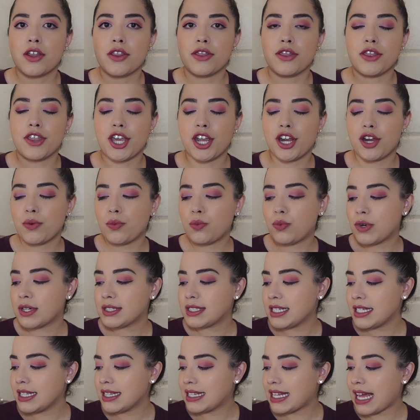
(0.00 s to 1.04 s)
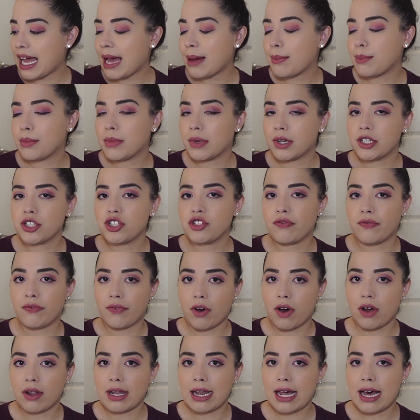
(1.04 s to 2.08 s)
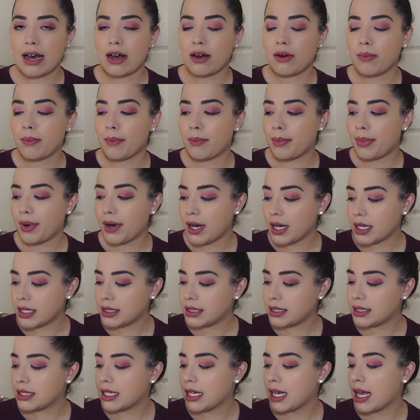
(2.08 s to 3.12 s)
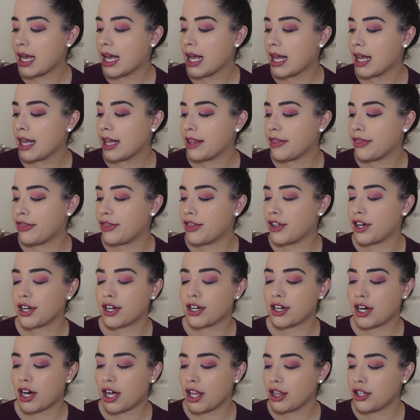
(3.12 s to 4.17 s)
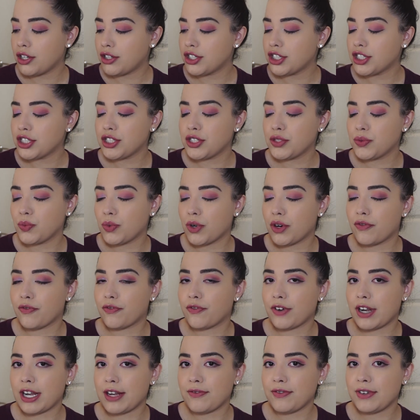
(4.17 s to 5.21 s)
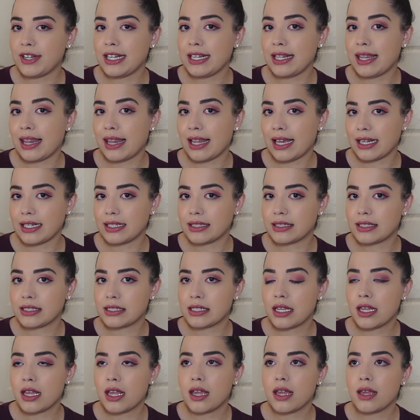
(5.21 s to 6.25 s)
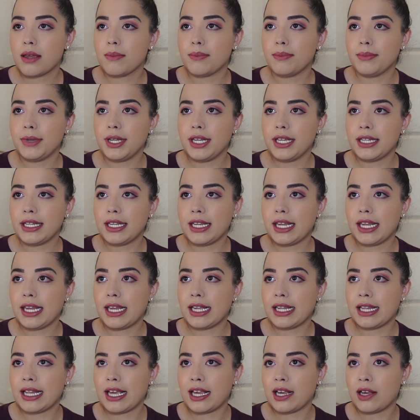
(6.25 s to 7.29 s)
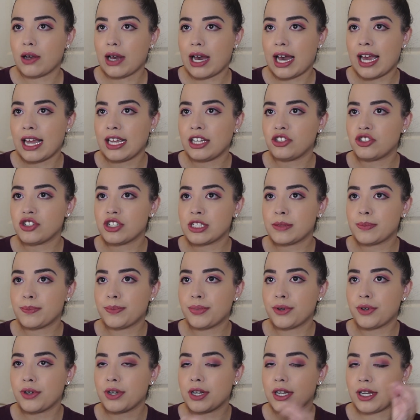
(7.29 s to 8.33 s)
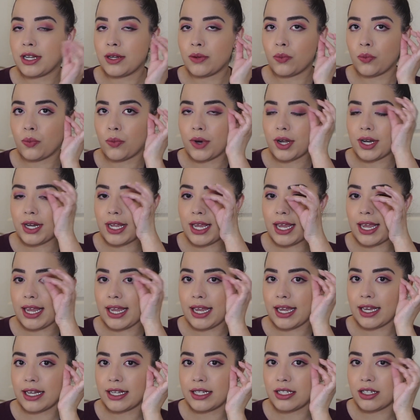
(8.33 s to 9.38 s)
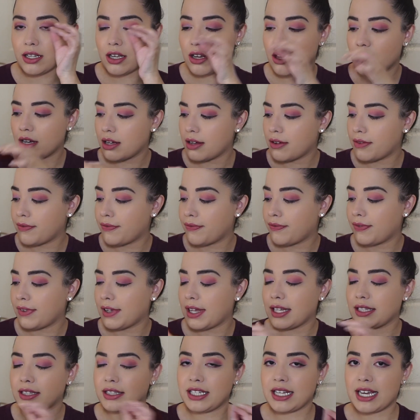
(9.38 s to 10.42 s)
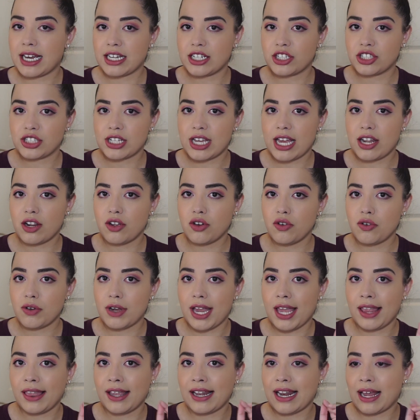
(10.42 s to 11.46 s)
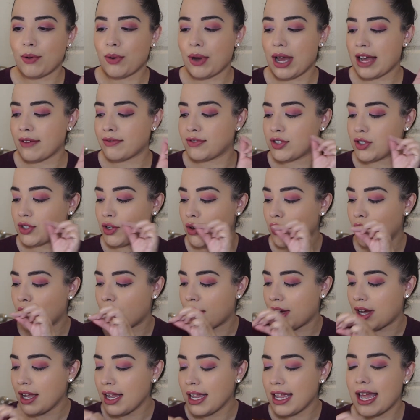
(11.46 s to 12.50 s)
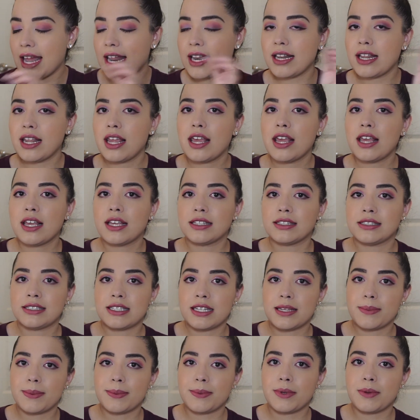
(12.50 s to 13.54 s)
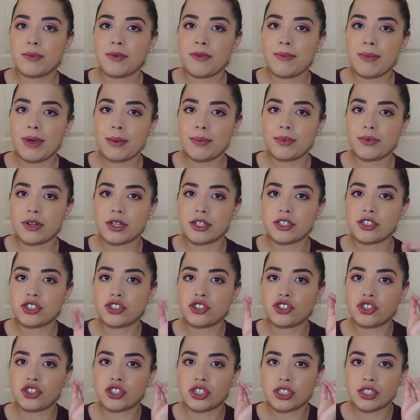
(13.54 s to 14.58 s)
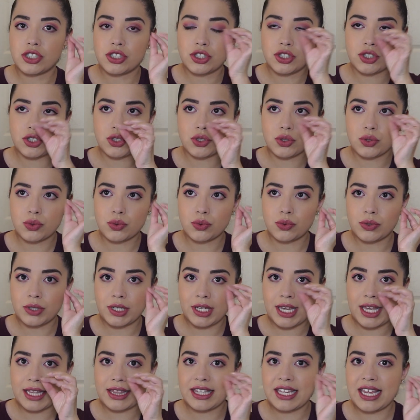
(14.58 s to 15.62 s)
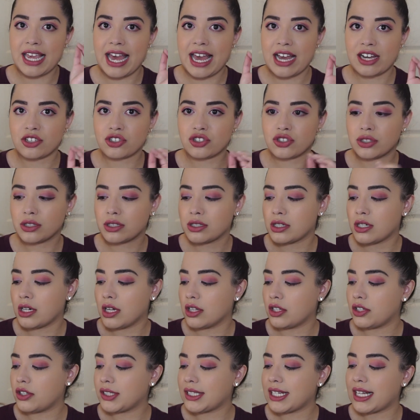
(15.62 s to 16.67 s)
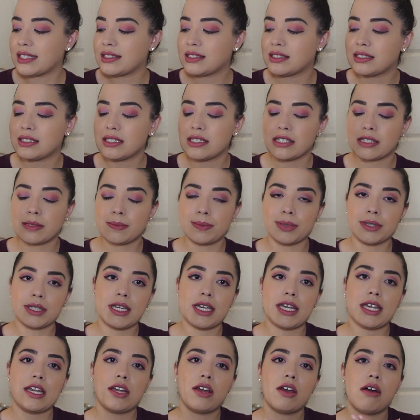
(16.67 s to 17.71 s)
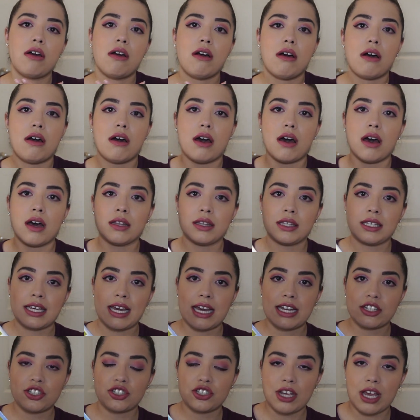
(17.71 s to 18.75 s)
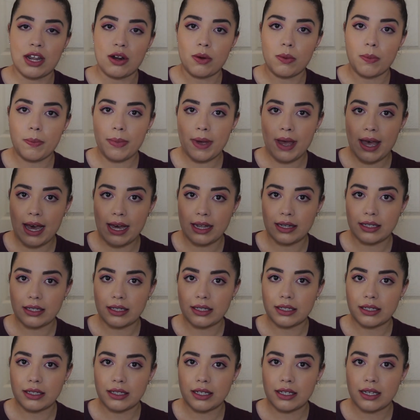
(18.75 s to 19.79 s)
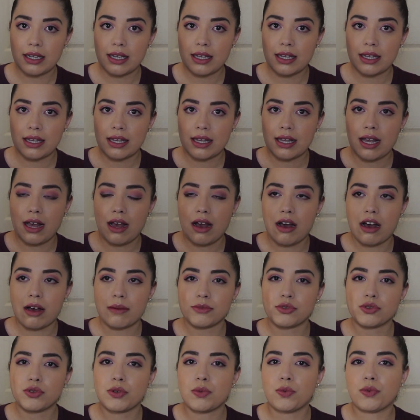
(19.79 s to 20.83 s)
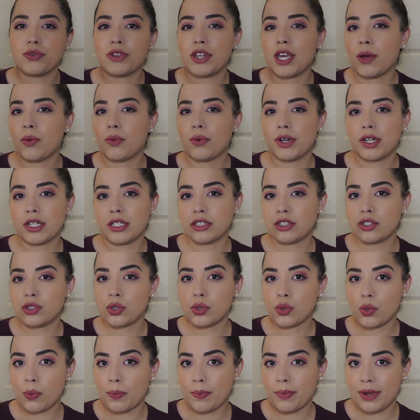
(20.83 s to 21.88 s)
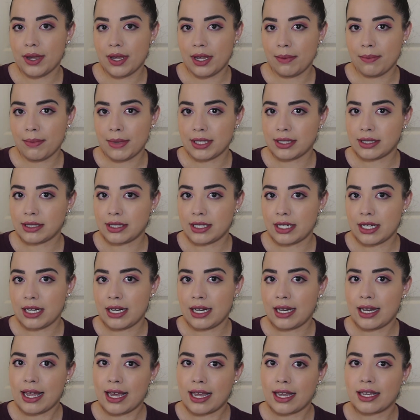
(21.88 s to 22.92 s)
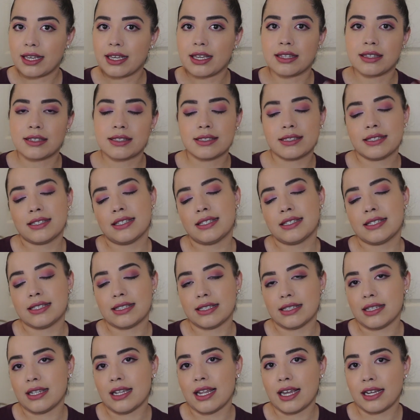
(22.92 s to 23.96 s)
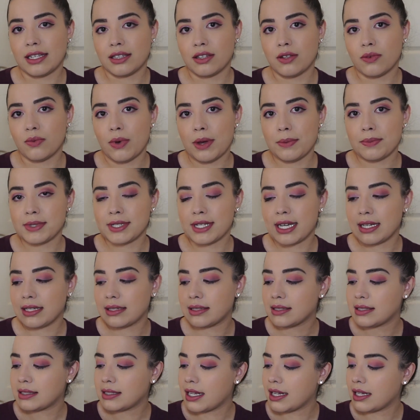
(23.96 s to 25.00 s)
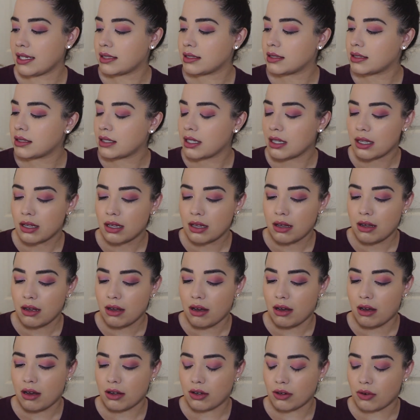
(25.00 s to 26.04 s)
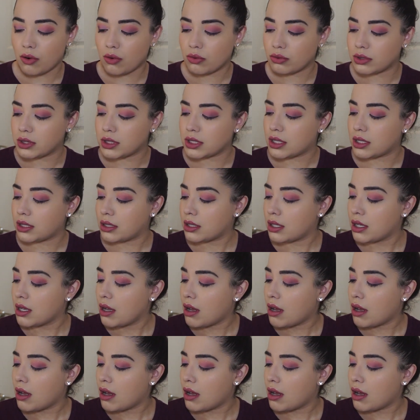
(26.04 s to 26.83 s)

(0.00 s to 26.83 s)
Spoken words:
There wasn't that much fallout, but the colors were very light, meaning like I just put in one hand of like the eyeshadow, and then I would have to go again, dip it with my brush just to get the actual color that's displayed on the eyeshadow palette. So they weren't too pigmented like it's like the website says on Ulta.